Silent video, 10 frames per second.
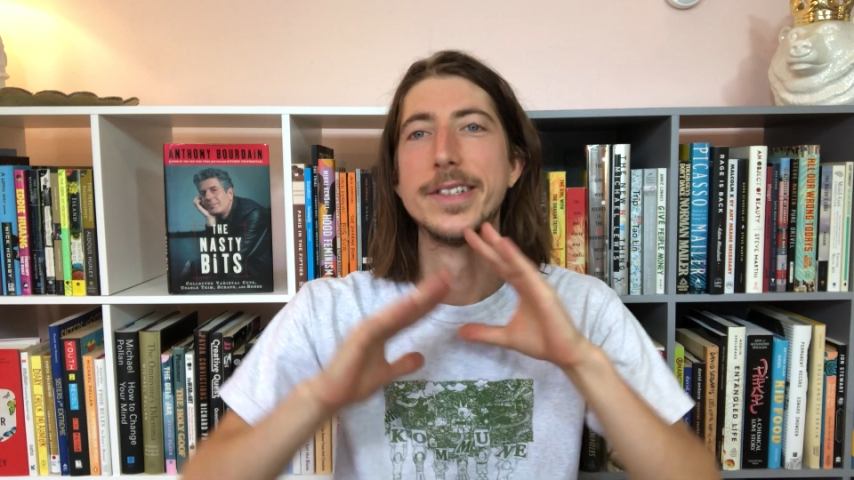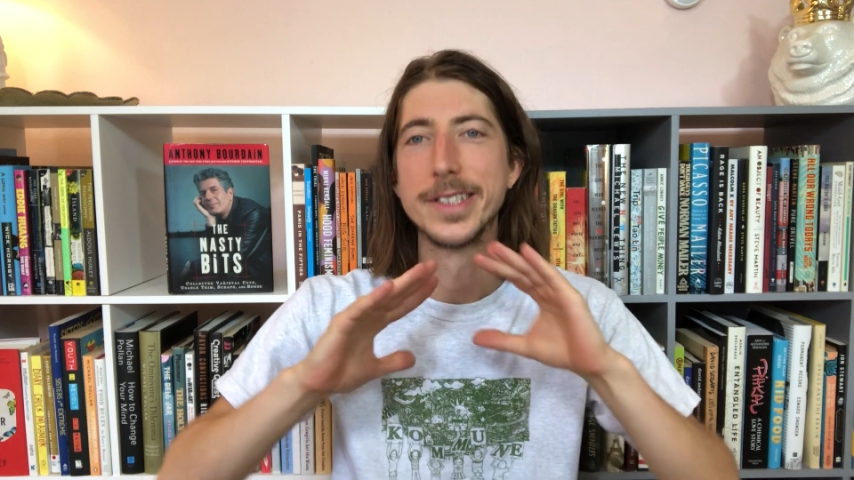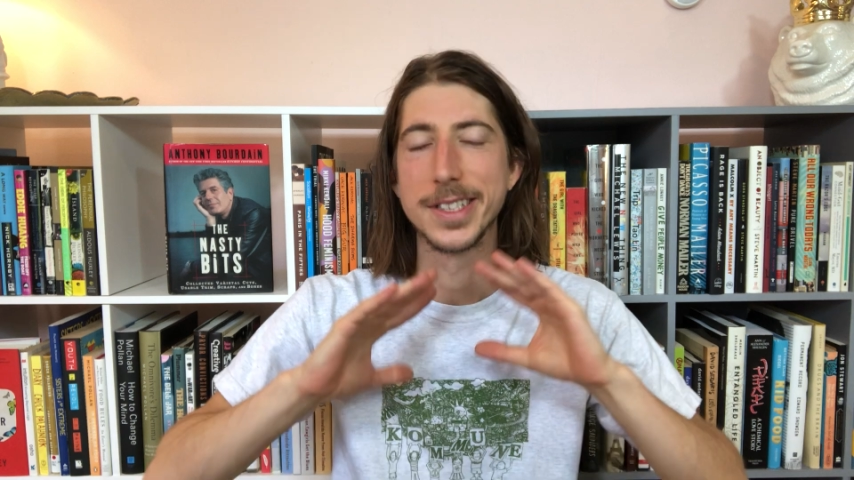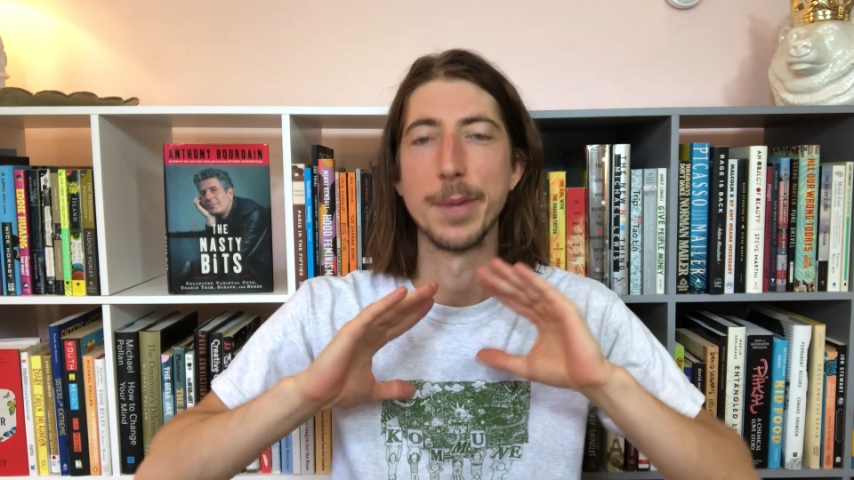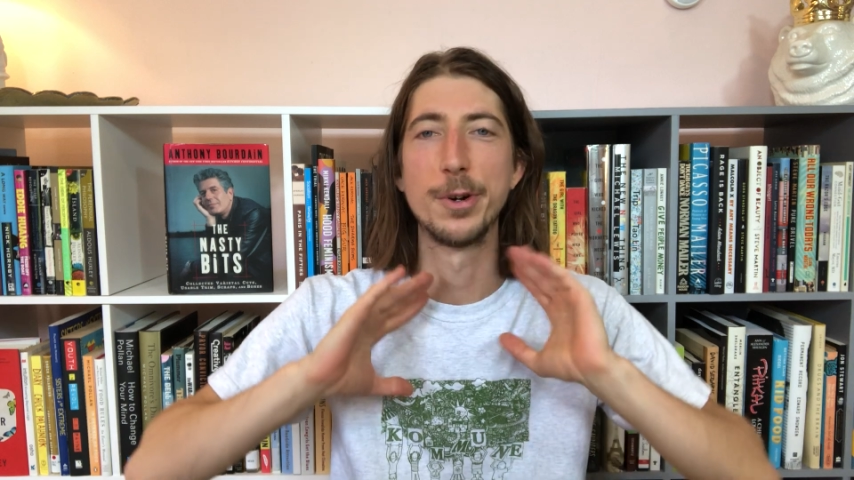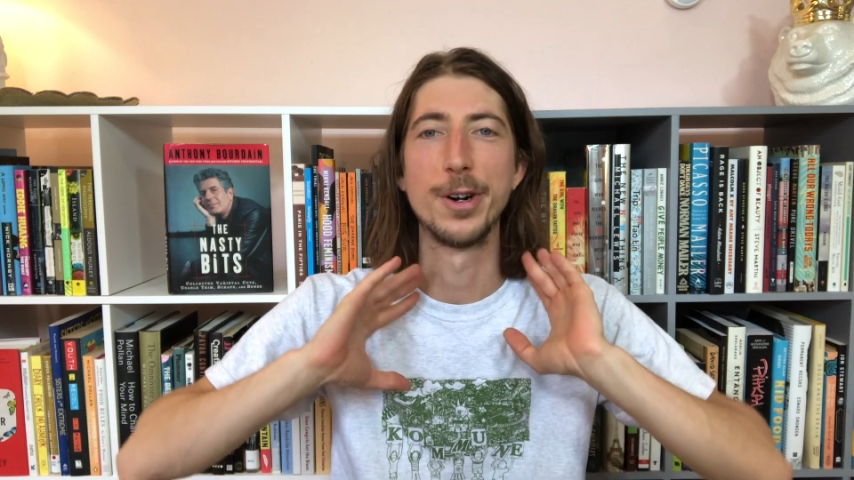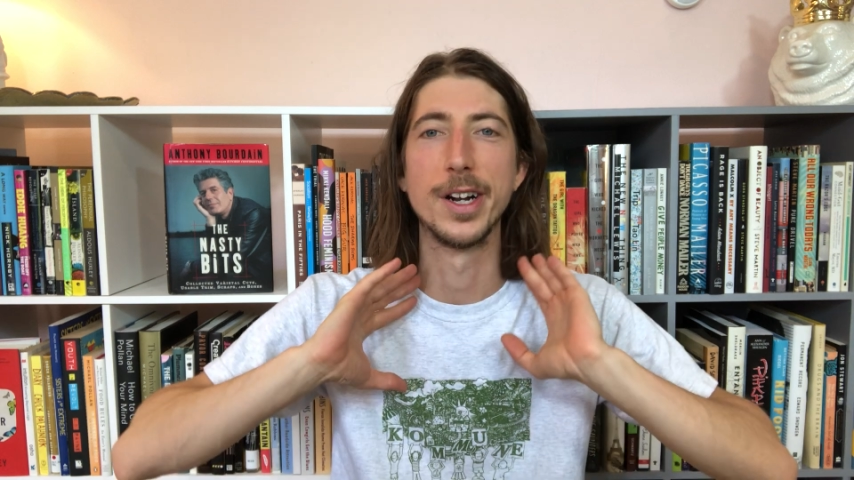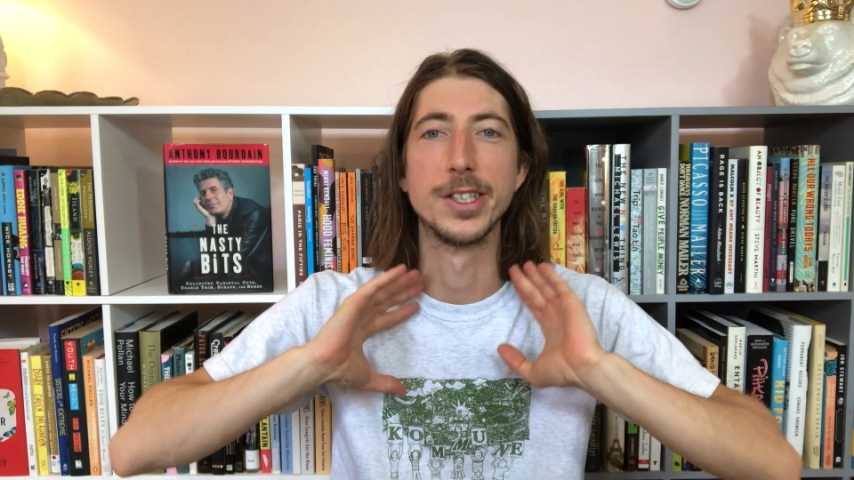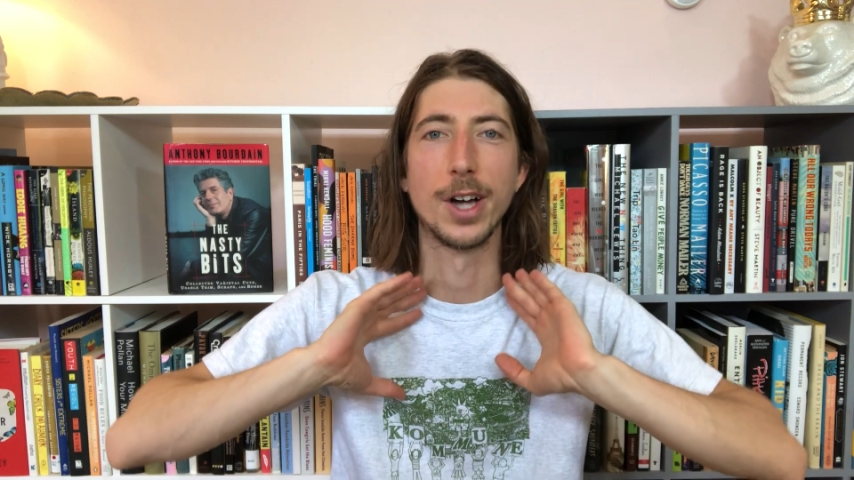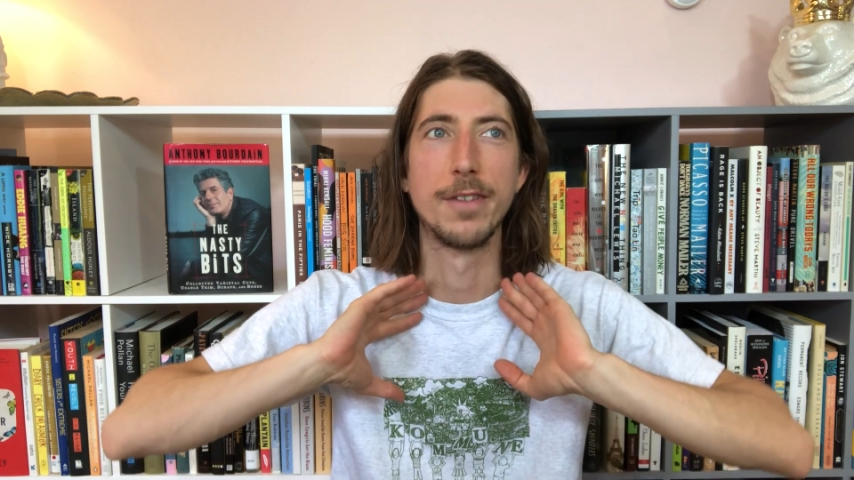Summer
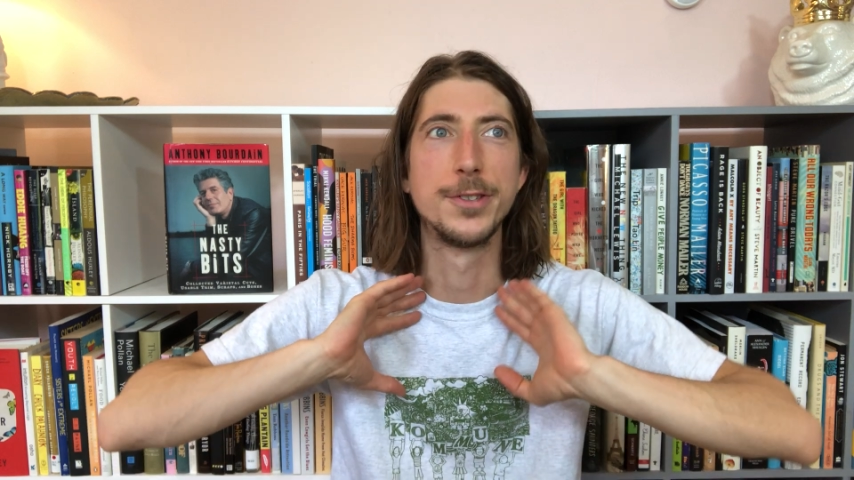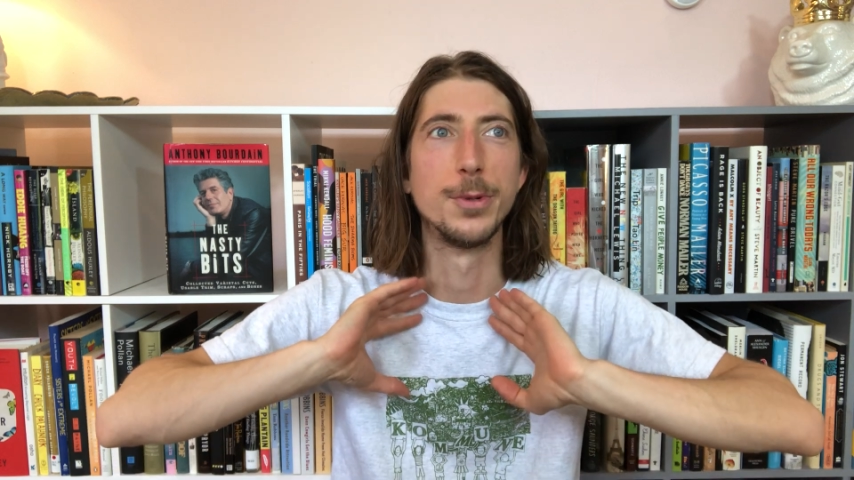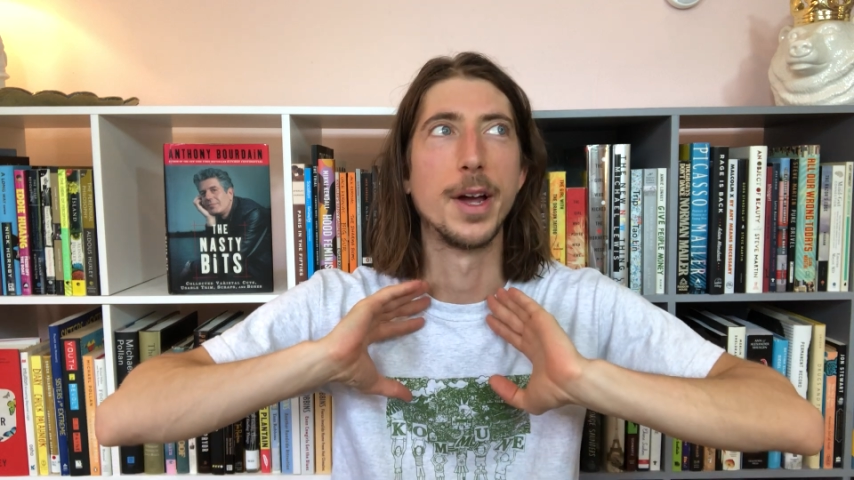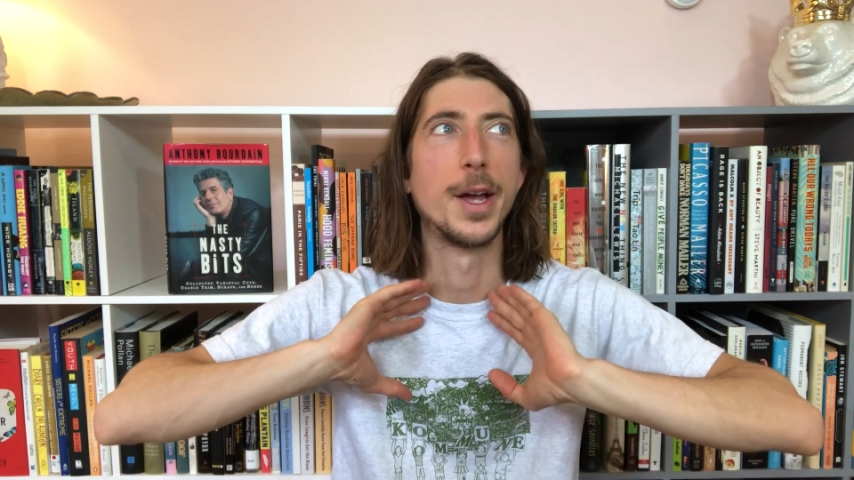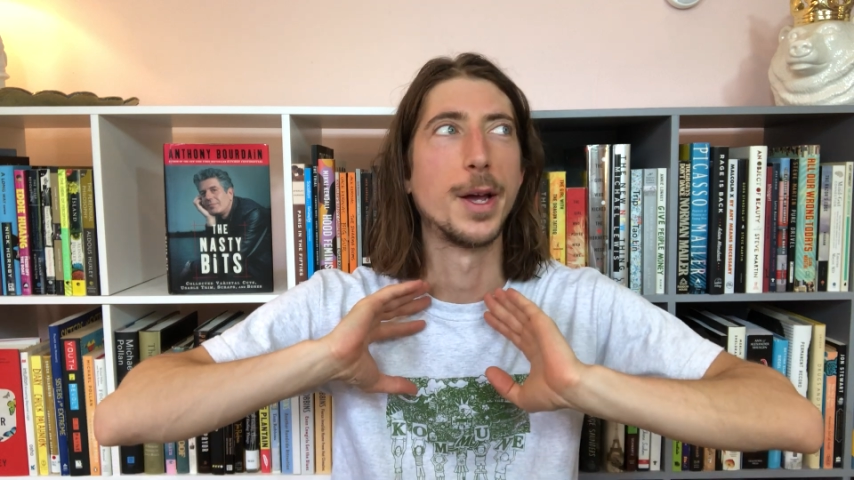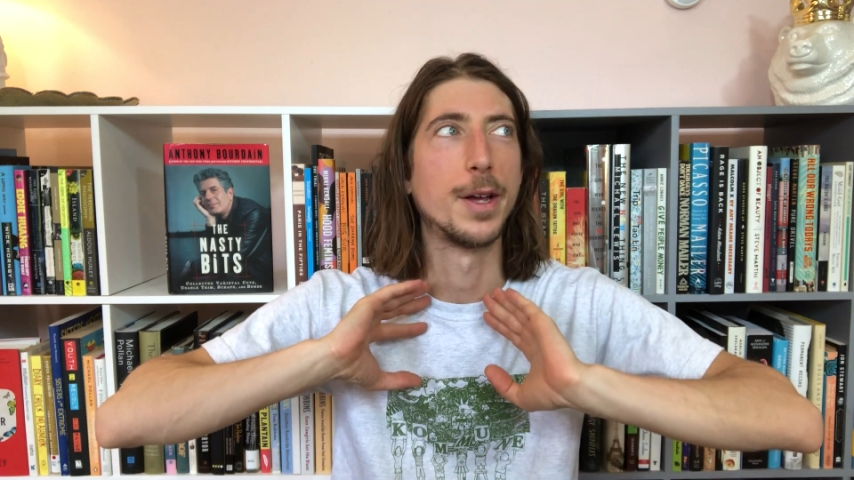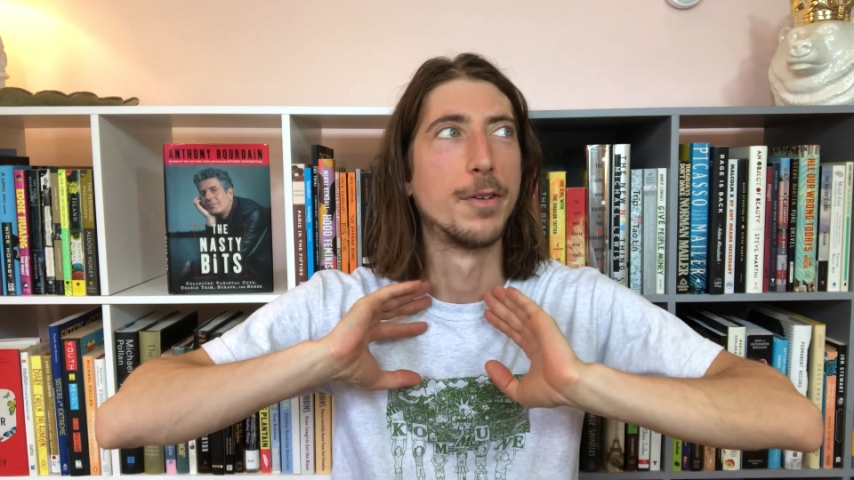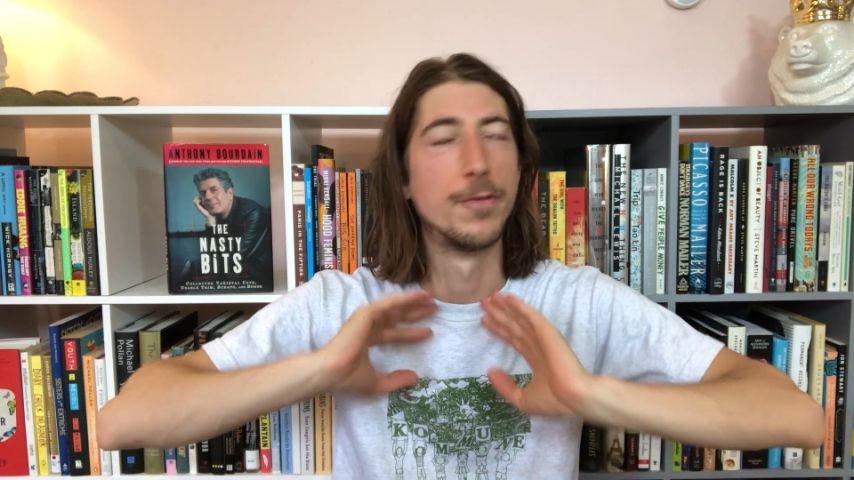is off to a